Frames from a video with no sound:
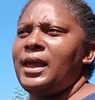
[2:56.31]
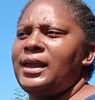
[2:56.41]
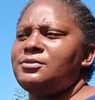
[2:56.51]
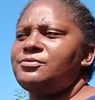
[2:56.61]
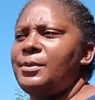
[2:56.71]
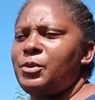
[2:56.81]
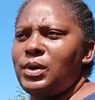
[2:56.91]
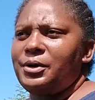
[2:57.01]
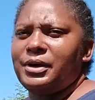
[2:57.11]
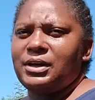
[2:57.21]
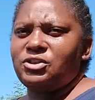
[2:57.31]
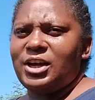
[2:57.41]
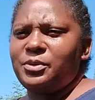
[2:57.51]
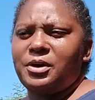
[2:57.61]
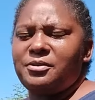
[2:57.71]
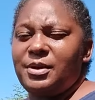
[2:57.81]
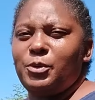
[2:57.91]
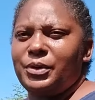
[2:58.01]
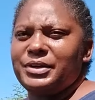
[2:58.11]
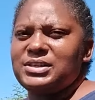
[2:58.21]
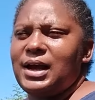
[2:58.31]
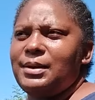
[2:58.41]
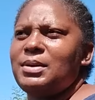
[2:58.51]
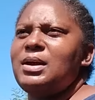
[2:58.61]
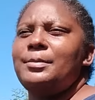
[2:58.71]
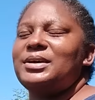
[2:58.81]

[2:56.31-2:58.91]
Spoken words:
in February, January, February time.